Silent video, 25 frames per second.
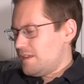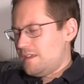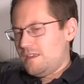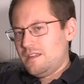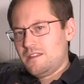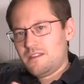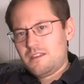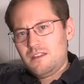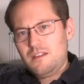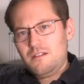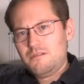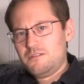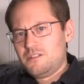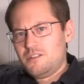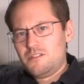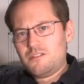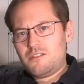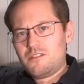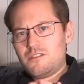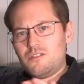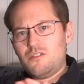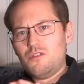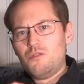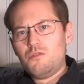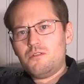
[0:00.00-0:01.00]
Instead of
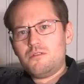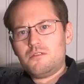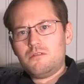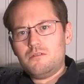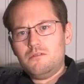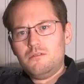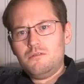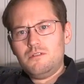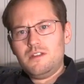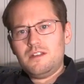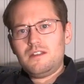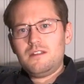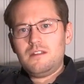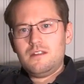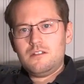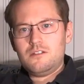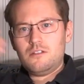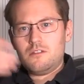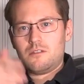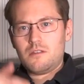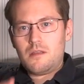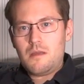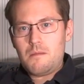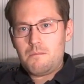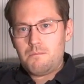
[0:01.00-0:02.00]
just going through it,
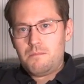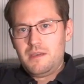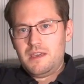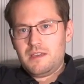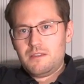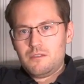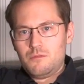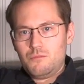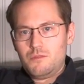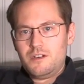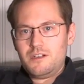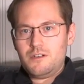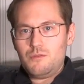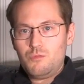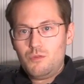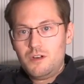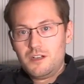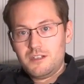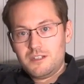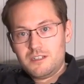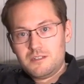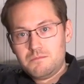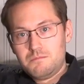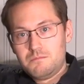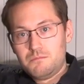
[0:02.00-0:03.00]
just pick the one you
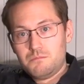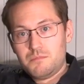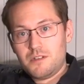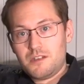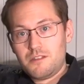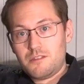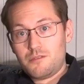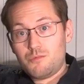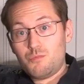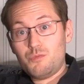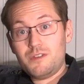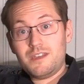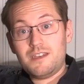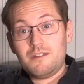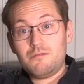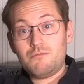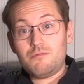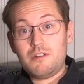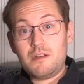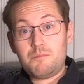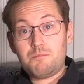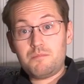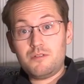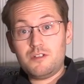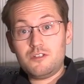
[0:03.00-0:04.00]
want, because we can
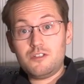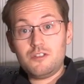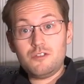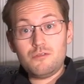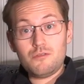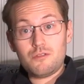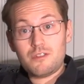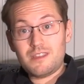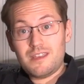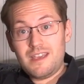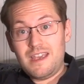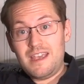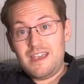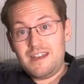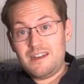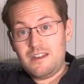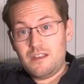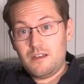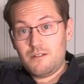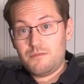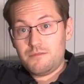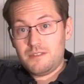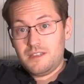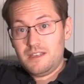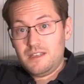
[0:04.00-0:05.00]
reproduce
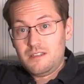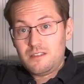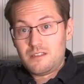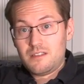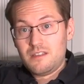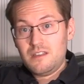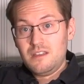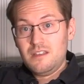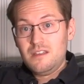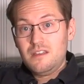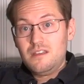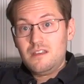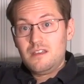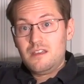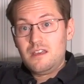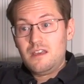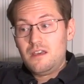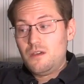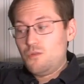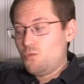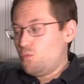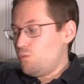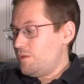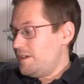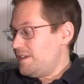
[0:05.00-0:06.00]
any of these
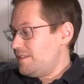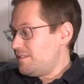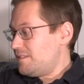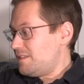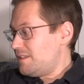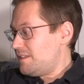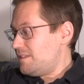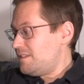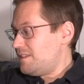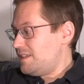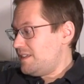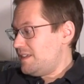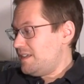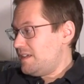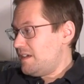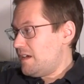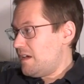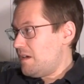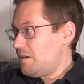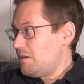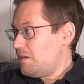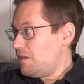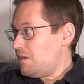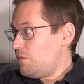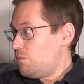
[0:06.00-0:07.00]
with the
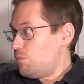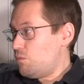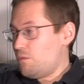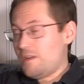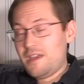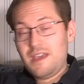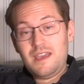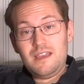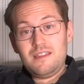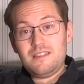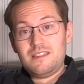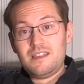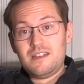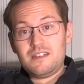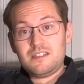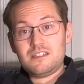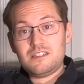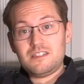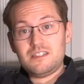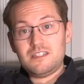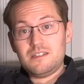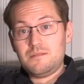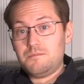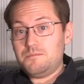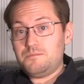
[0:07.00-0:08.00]
way
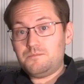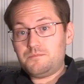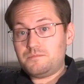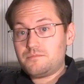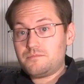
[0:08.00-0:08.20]
that